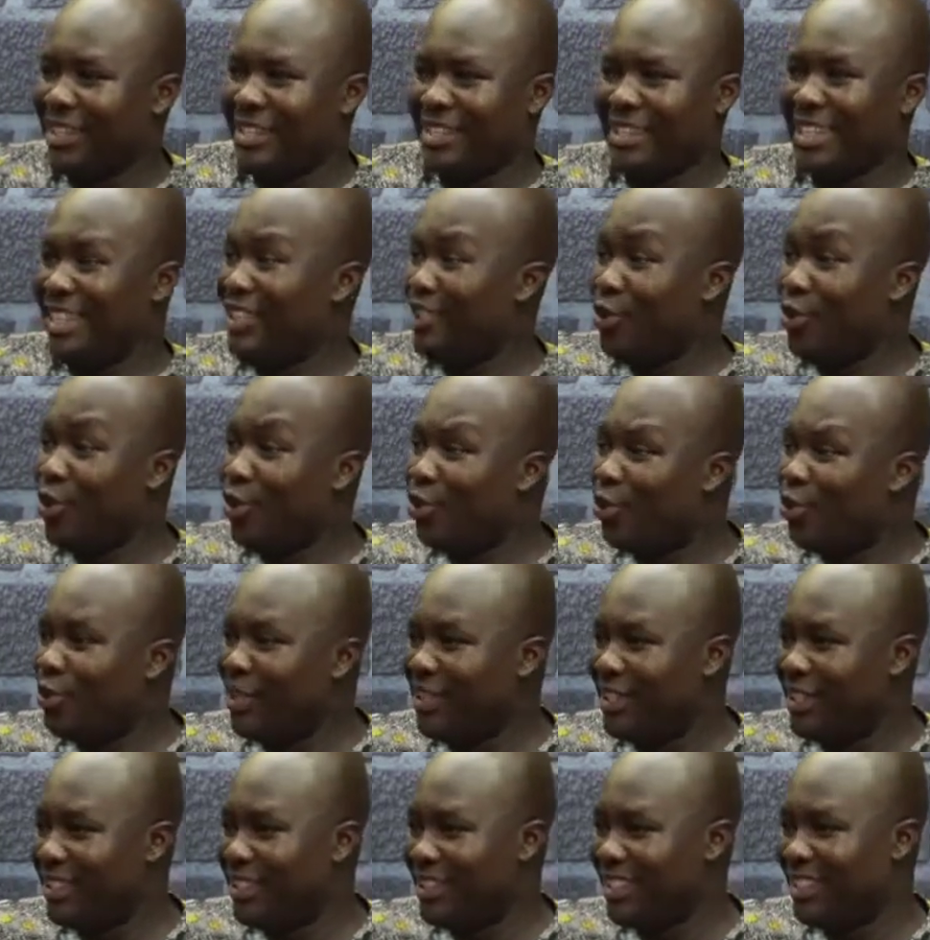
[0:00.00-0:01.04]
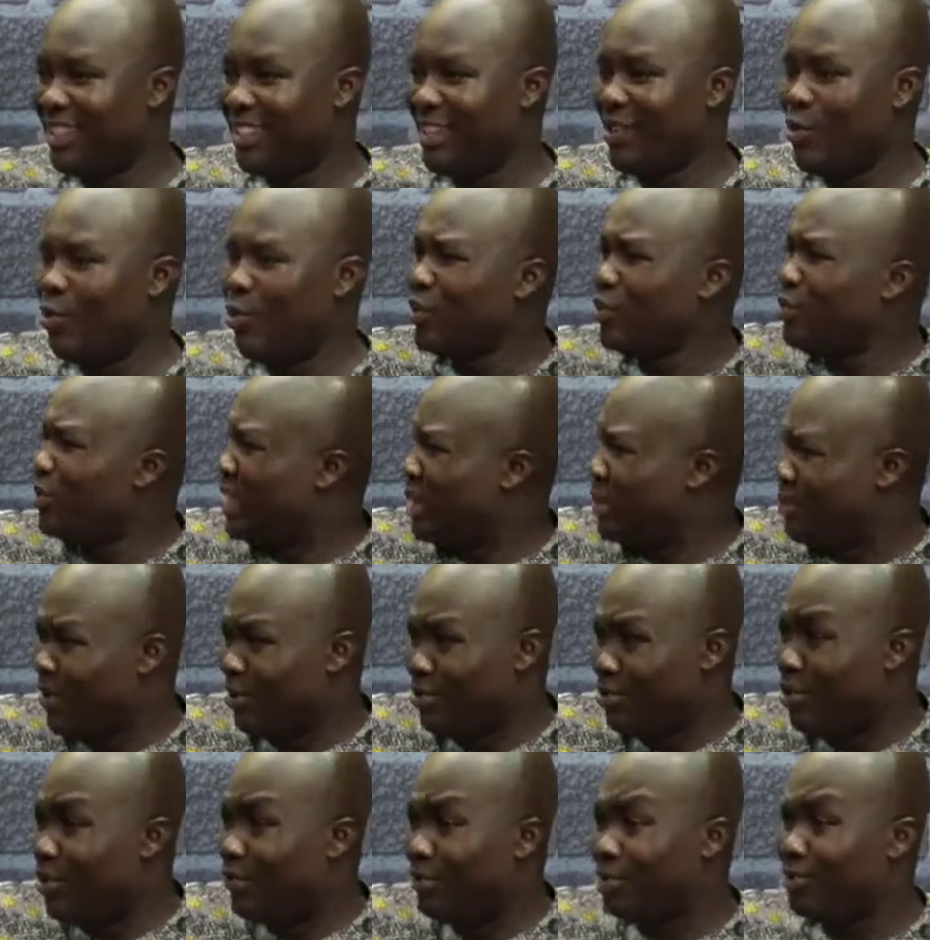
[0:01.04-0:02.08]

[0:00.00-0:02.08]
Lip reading: in your old age, what will keep the two of you